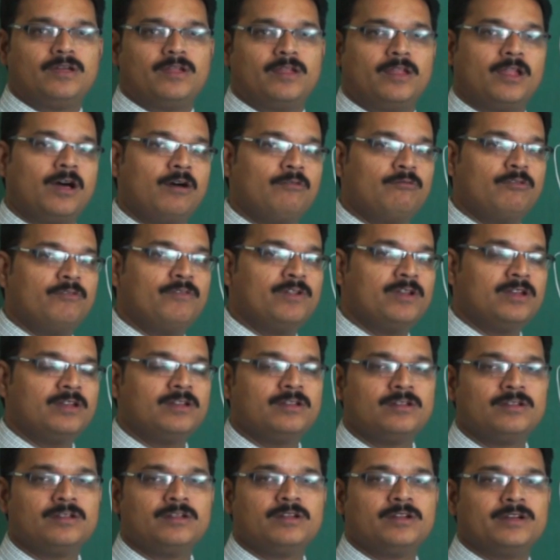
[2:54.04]
Now we will
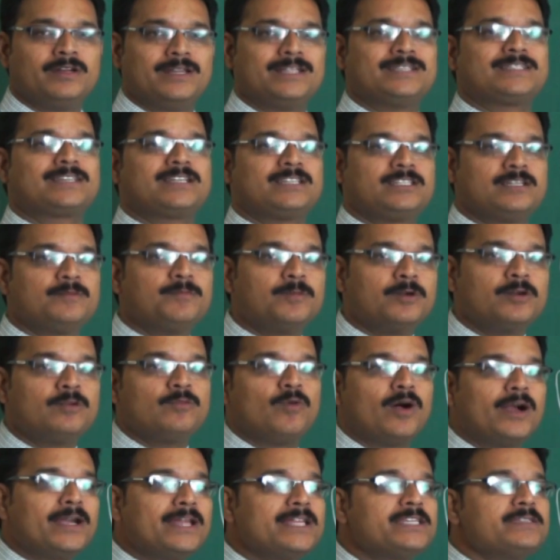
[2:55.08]
discuss about
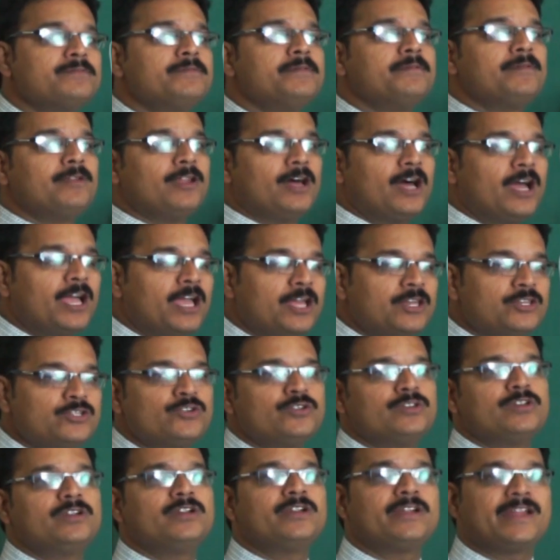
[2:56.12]
what is between
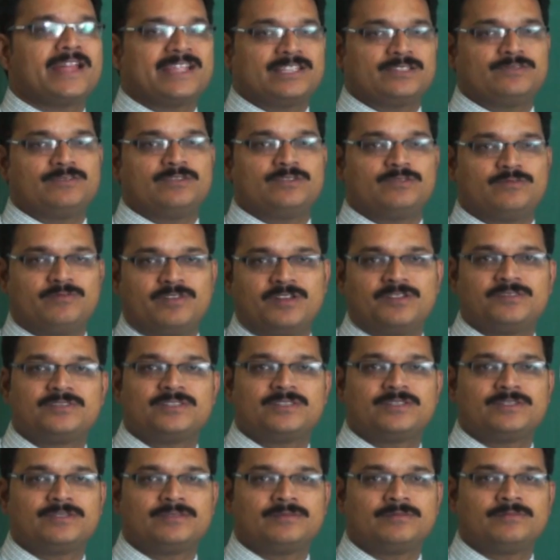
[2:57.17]
longitudinal and transverse
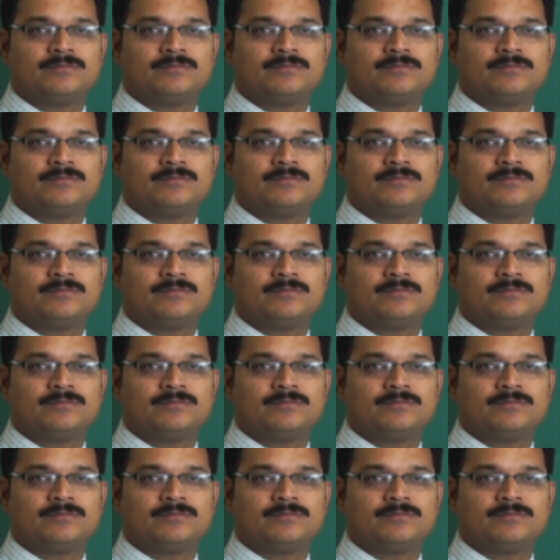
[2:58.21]
waves.